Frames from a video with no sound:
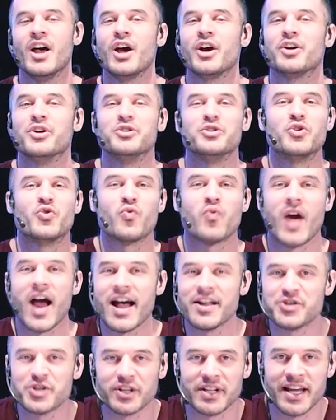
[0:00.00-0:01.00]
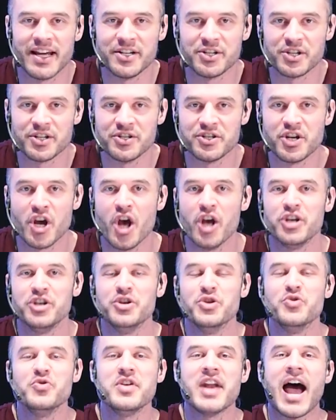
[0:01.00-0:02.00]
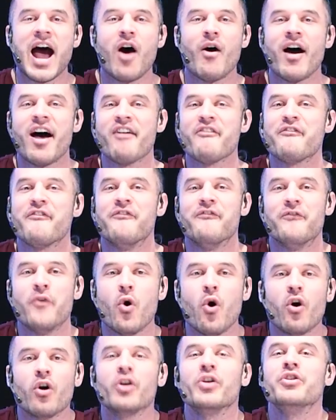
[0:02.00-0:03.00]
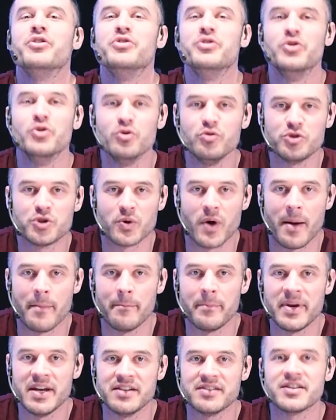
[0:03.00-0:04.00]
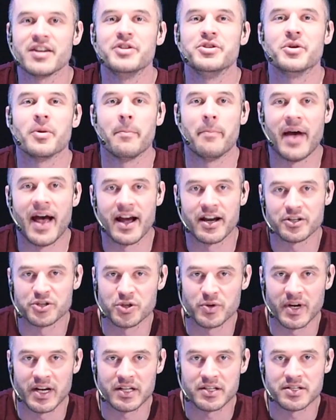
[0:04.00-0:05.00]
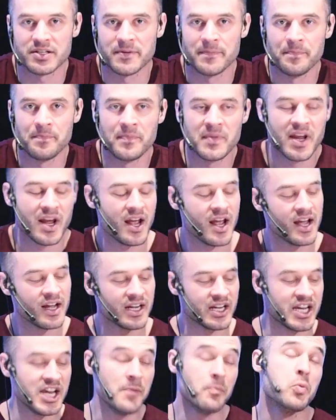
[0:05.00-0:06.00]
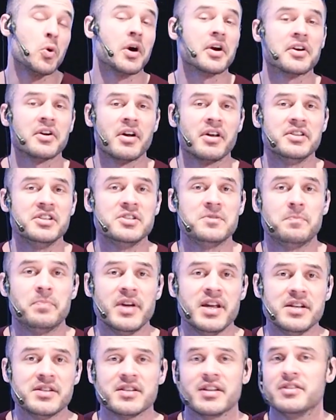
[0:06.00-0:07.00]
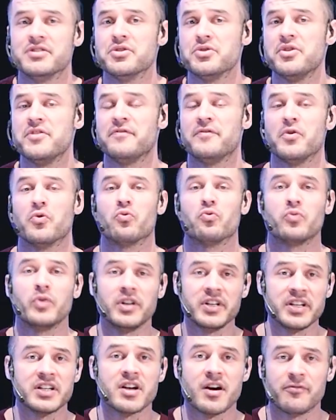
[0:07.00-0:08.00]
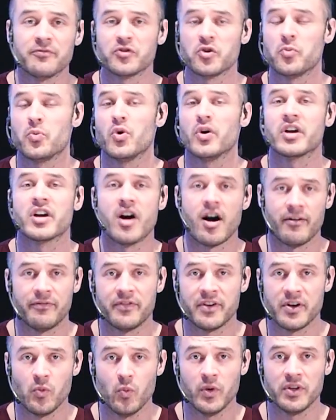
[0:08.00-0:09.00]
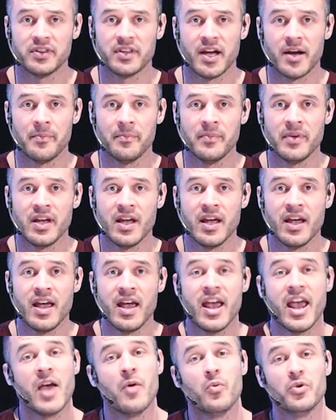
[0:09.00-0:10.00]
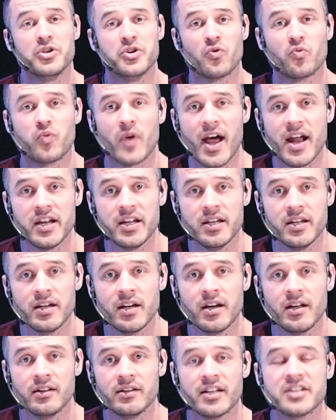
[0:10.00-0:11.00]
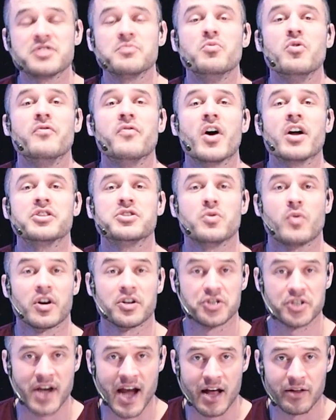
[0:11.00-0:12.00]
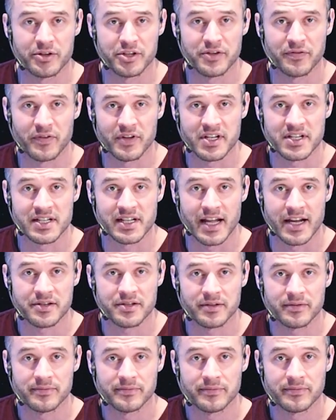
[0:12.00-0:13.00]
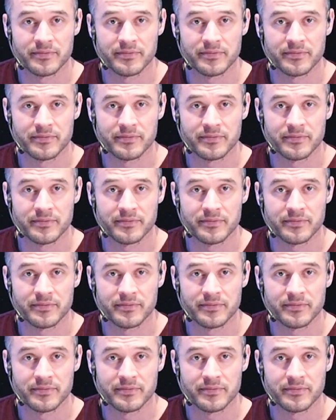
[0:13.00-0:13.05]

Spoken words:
Congratulations, you now have 4 new drum beats in your bag of tricks. Keep working on these beats until you feel really comfortable and confident with them. And when you're ready, let's move on to our challenge for this lesson.